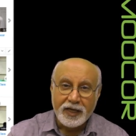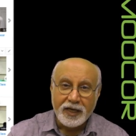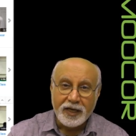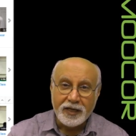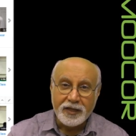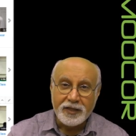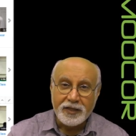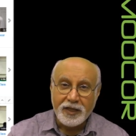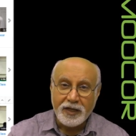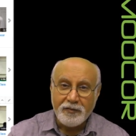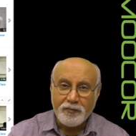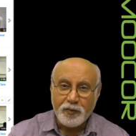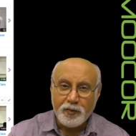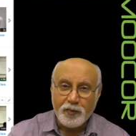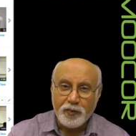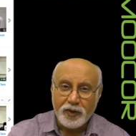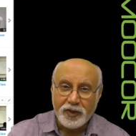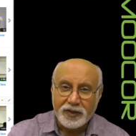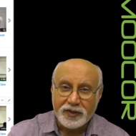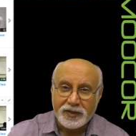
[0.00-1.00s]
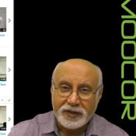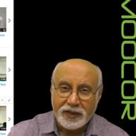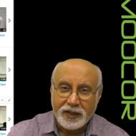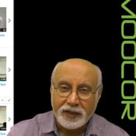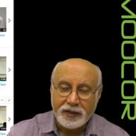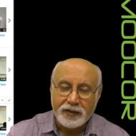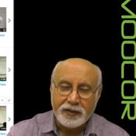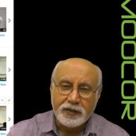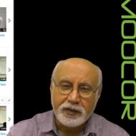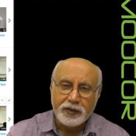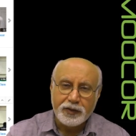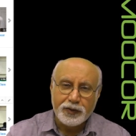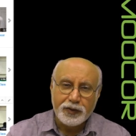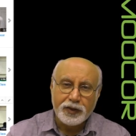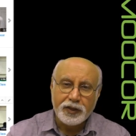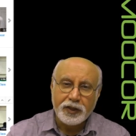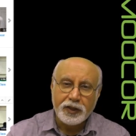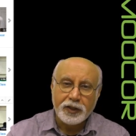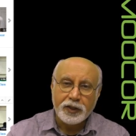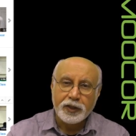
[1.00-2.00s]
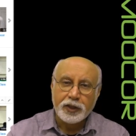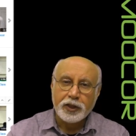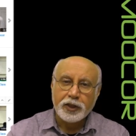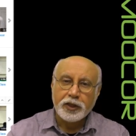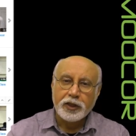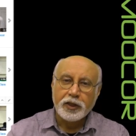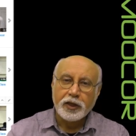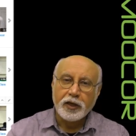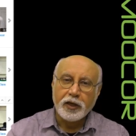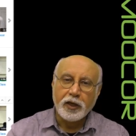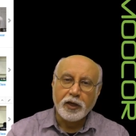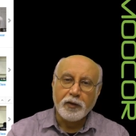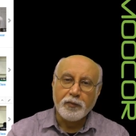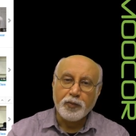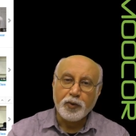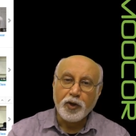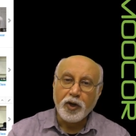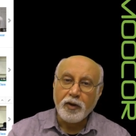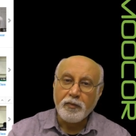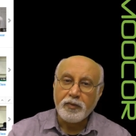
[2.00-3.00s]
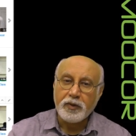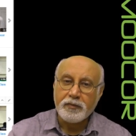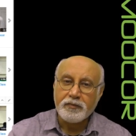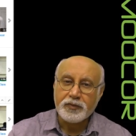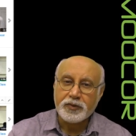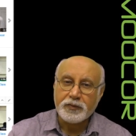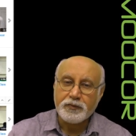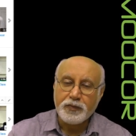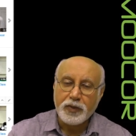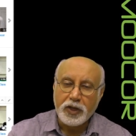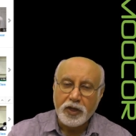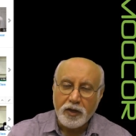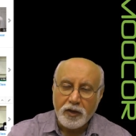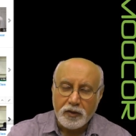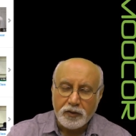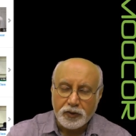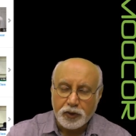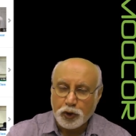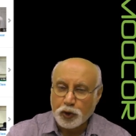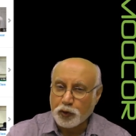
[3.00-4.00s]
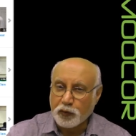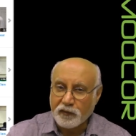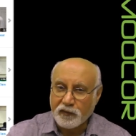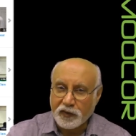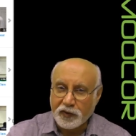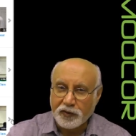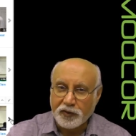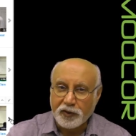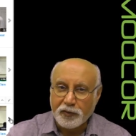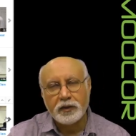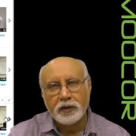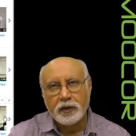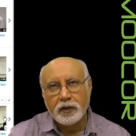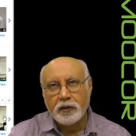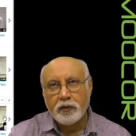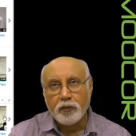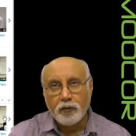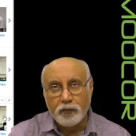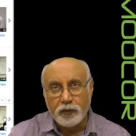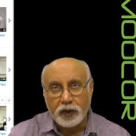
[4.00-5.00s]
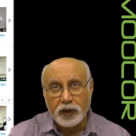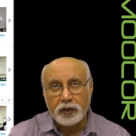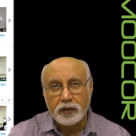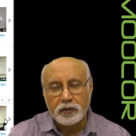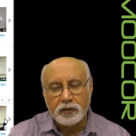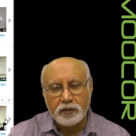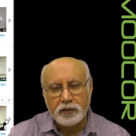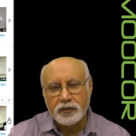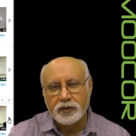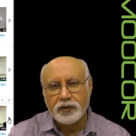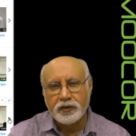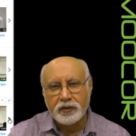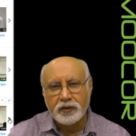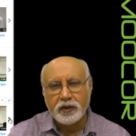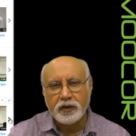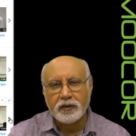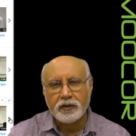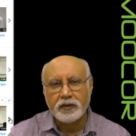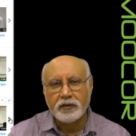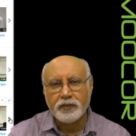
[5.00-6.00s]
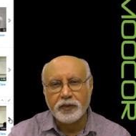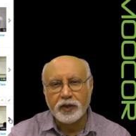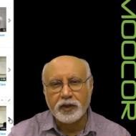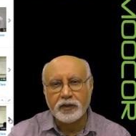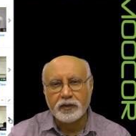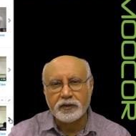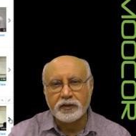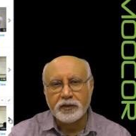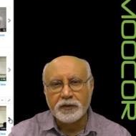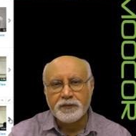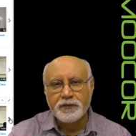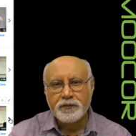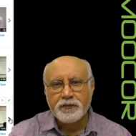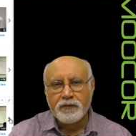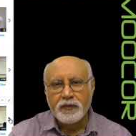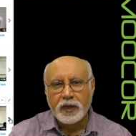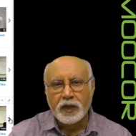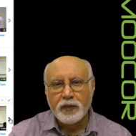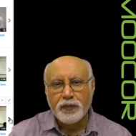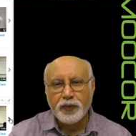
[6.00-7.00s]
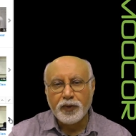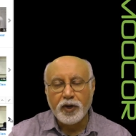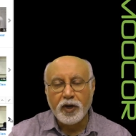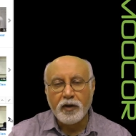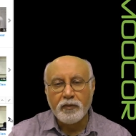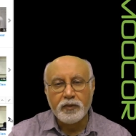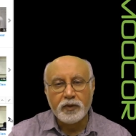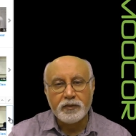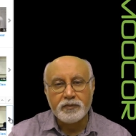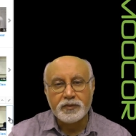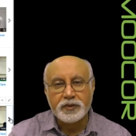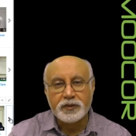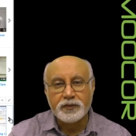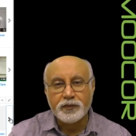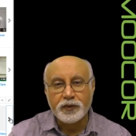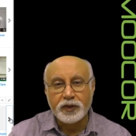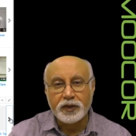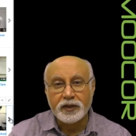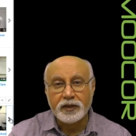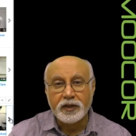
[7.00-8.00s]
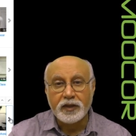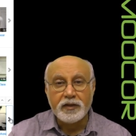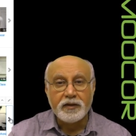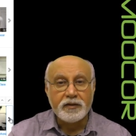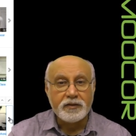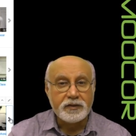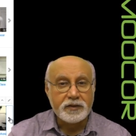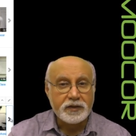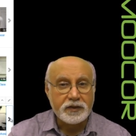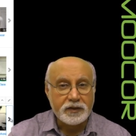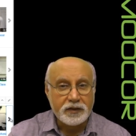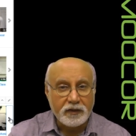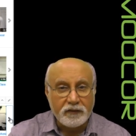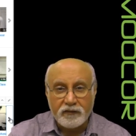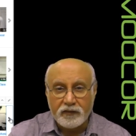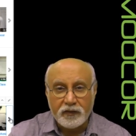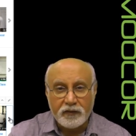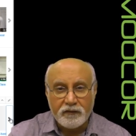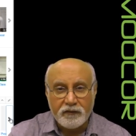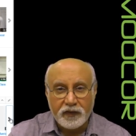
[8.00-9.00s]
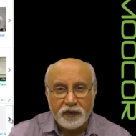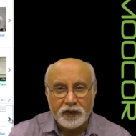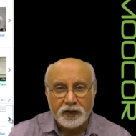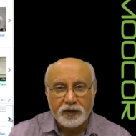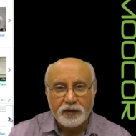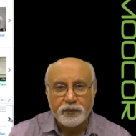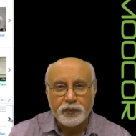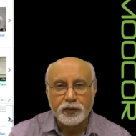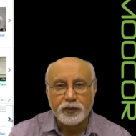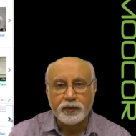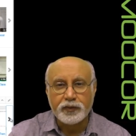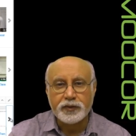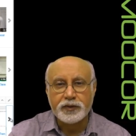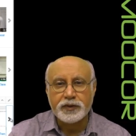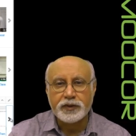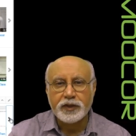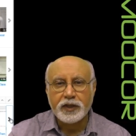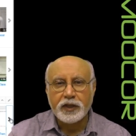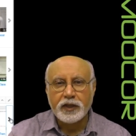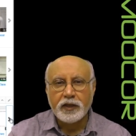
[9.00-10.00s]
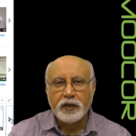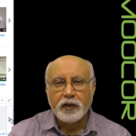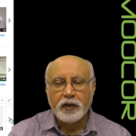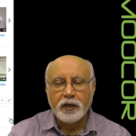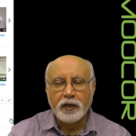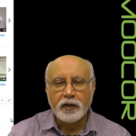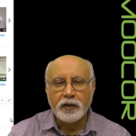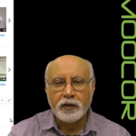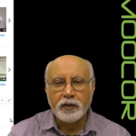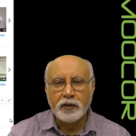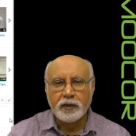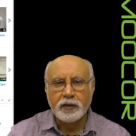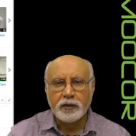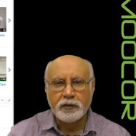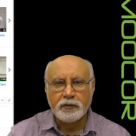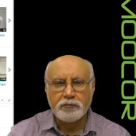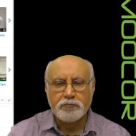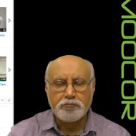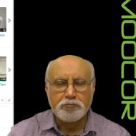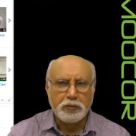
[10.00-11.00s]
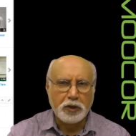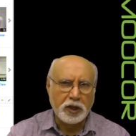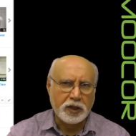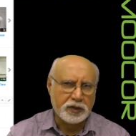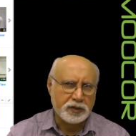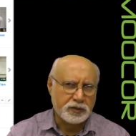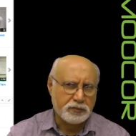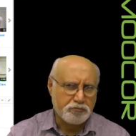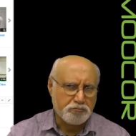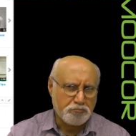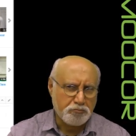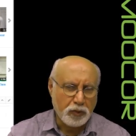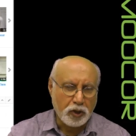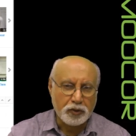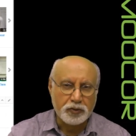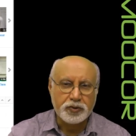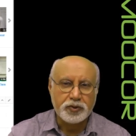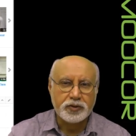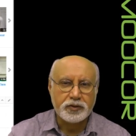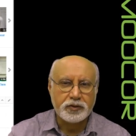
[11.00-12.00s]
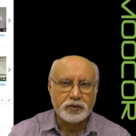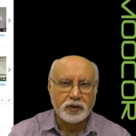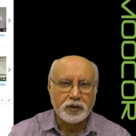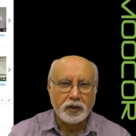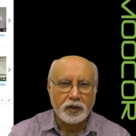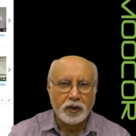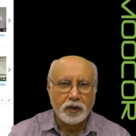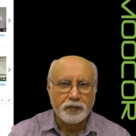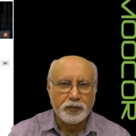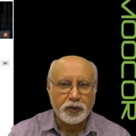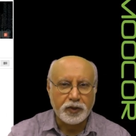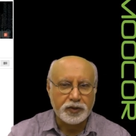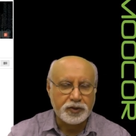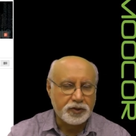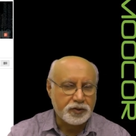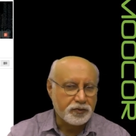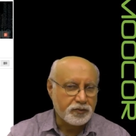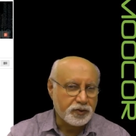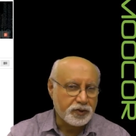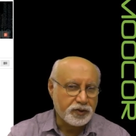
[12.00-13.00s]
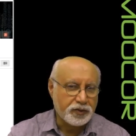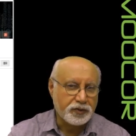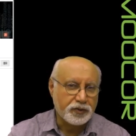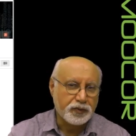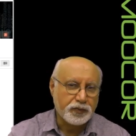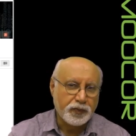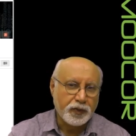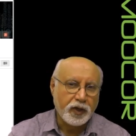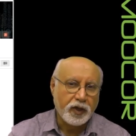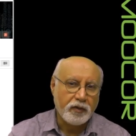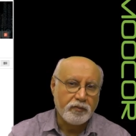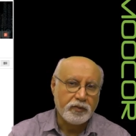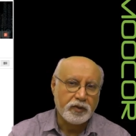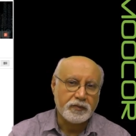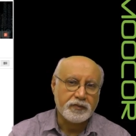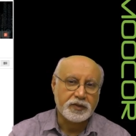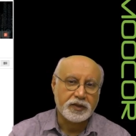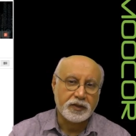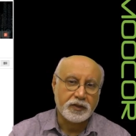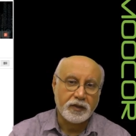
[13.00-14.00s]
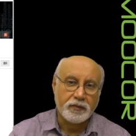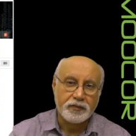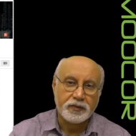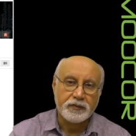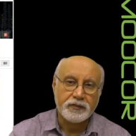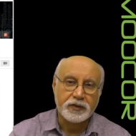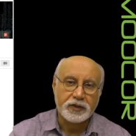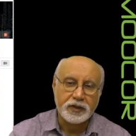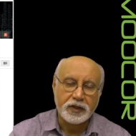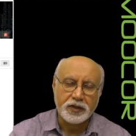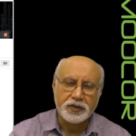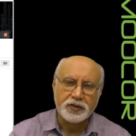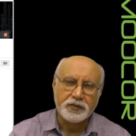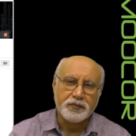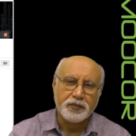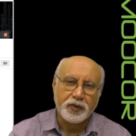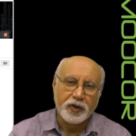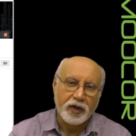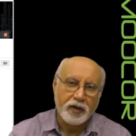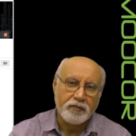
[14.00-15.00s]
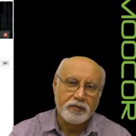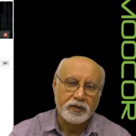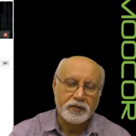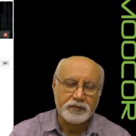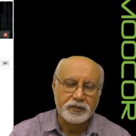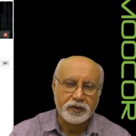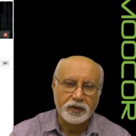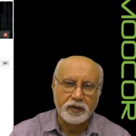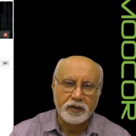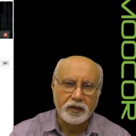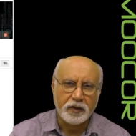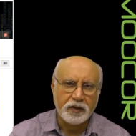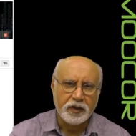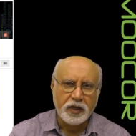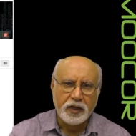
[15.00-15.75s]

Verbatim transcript: and then we will extend it to the uh, problems beyond two variables we are going to talk about problems with several variables and as most operations research problems and optimization problems are,